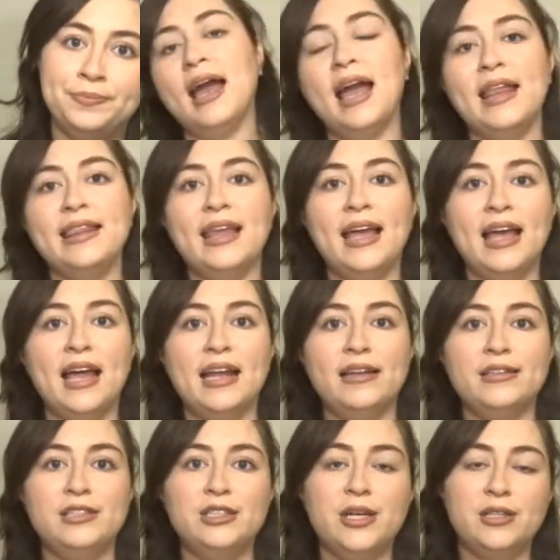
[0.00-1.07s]
And
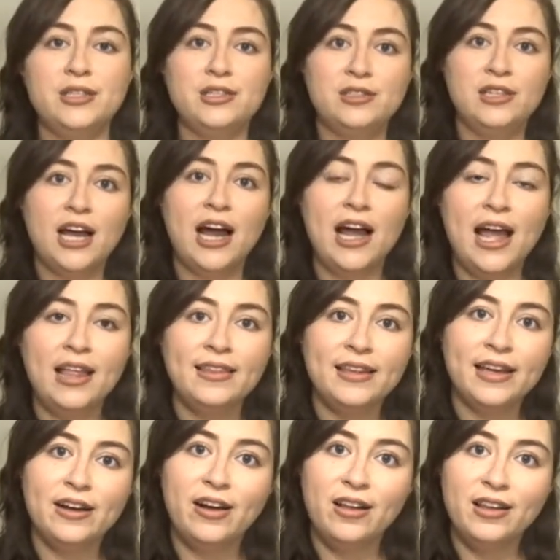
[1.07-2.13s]
then just to end
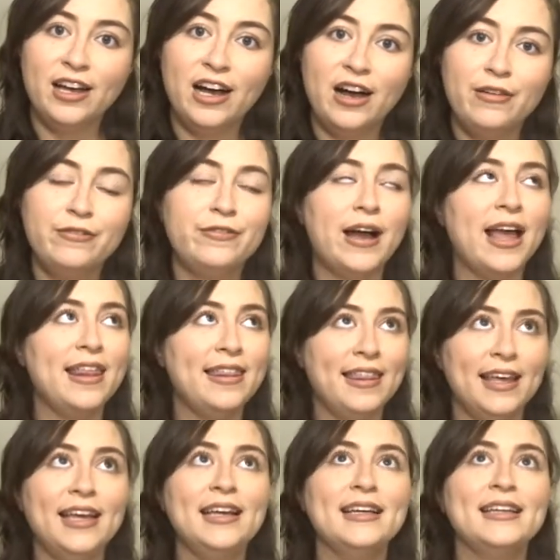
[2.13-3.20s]
it all off, I
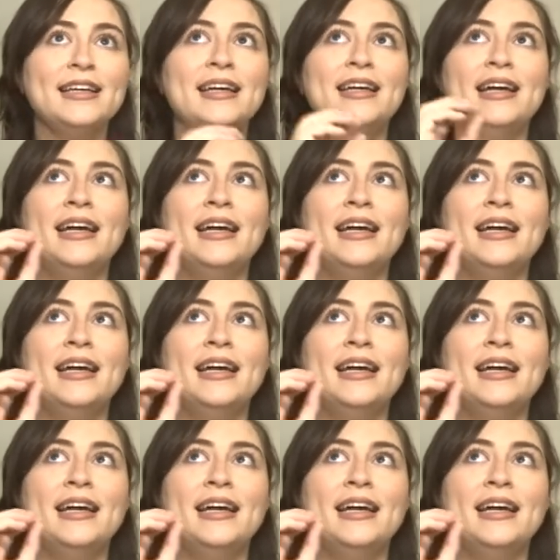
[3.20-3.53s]
think